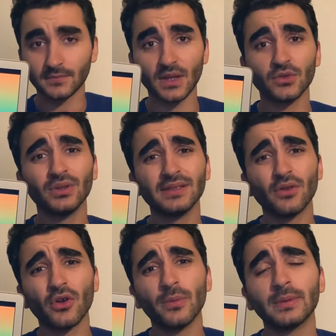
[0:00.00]
So let's
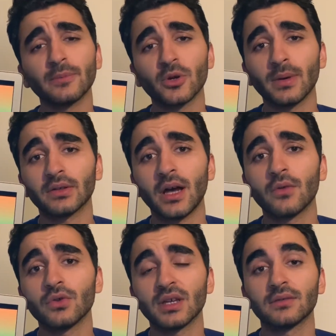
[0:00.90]
talk a bit more about how you
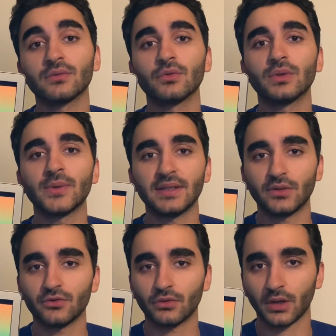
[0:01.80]
can do a
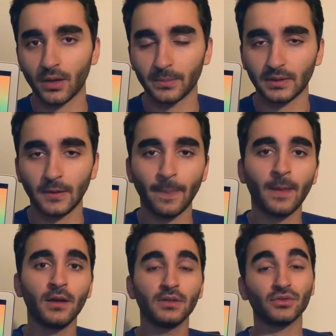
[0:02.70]
research on the company.
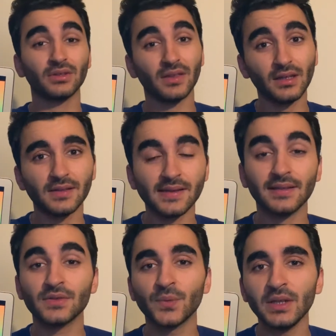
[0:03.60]
So the thing is, it
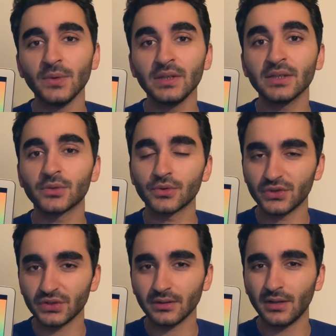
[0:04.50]
is really
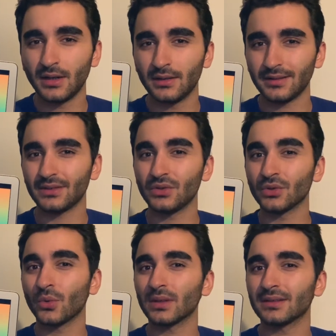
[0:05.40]
crucial that you know
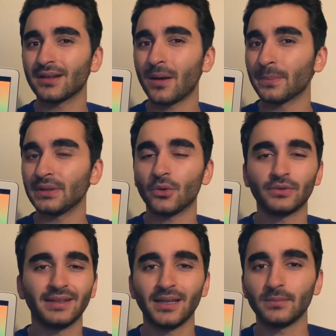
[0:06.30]
what the company or the
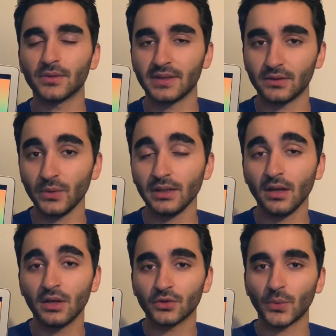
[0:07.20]
enabler is doing.
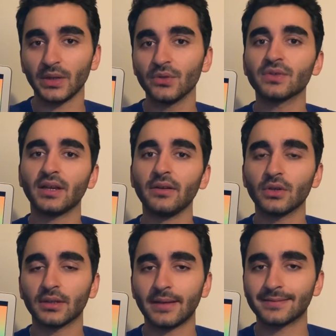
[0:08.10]
So when you're there, you
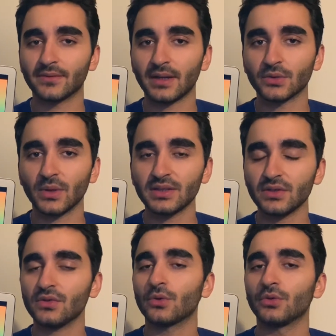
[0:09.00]
can ask the right
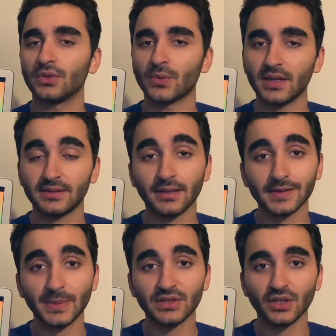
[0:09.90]
questions or do the right sales
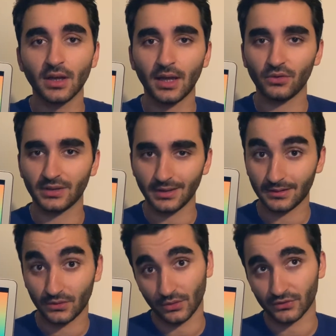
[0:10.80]
pitch and you can get the
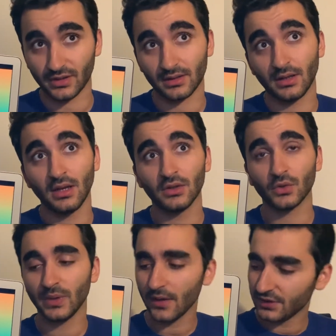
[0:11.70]
contract. So
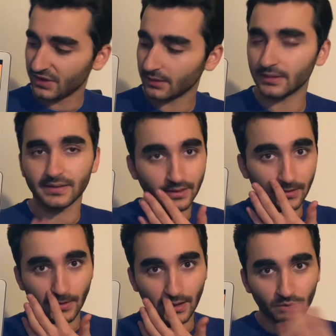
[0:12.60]
we have a checklist here
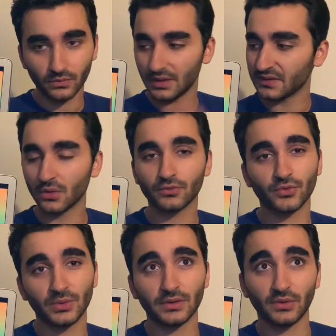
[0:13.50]
and let's go
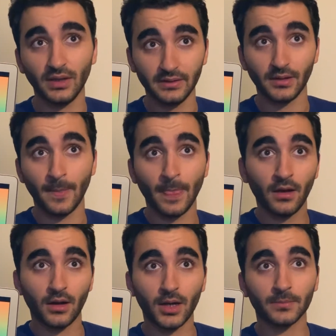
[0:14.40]
through it together.
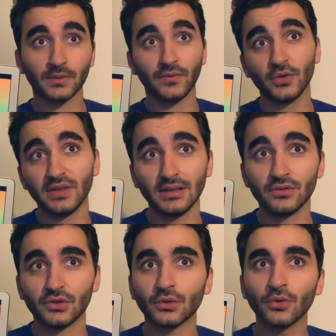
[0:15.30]
The first thing is you
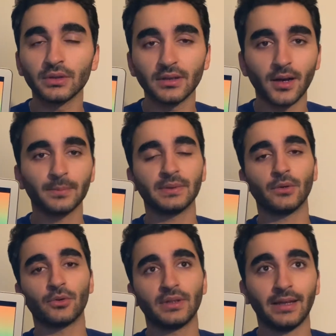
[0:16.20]
should Google the company
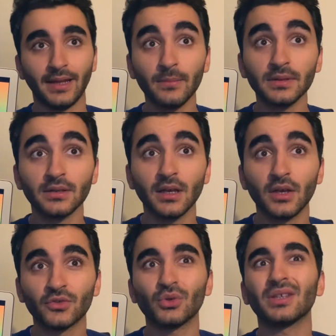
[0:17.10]
or the enabler
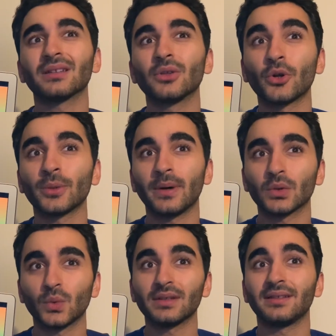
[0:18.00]
so you can learn about
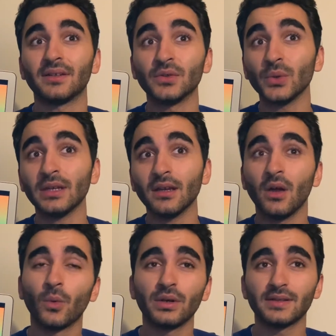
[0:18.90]
what they're doing,
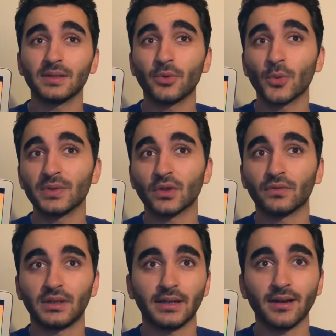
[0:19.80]
what is the purpose of
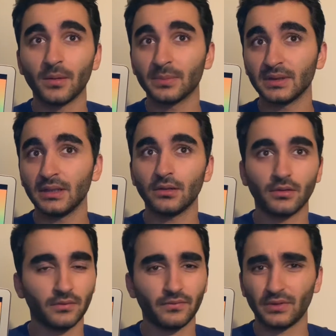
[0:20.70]
their company,
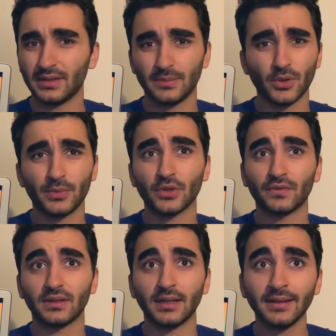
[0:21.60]
what is the purpose of
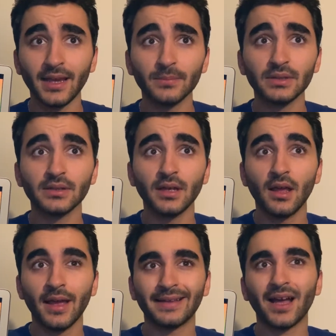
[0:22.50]
the enabler,
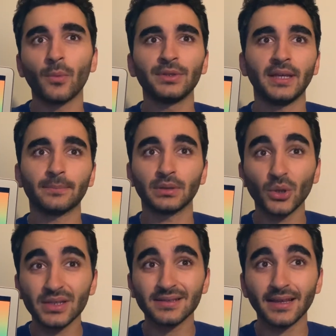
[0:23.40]
and how many
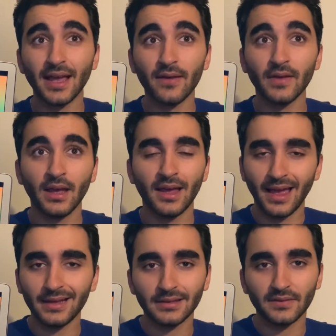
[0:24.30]
employees they have,
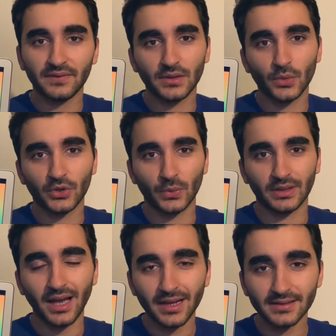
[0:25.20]
and if they're working with
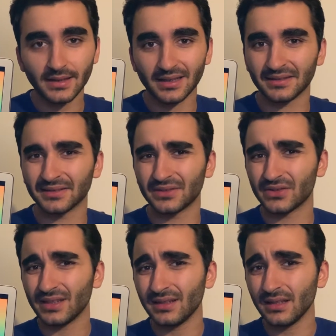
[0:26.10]
Isaac in another
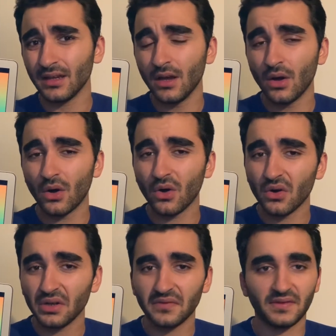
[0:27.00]
city or
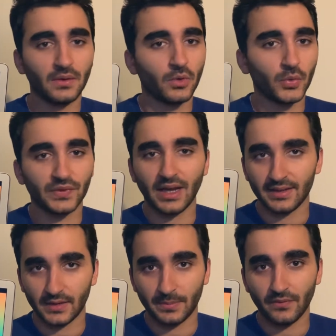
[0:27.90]
if they worked with
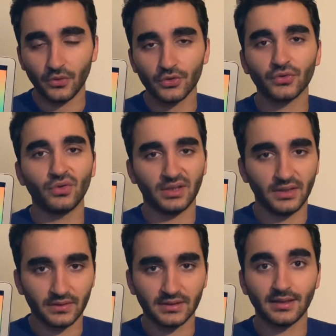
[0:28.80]
Isaac before, so you can
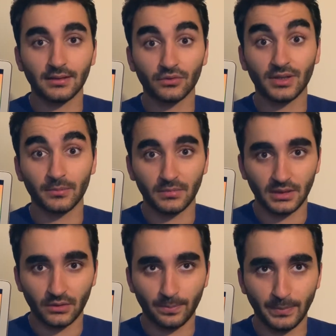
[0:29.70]
even sell to them in a
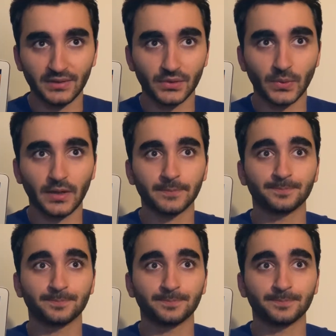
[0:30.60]
better way.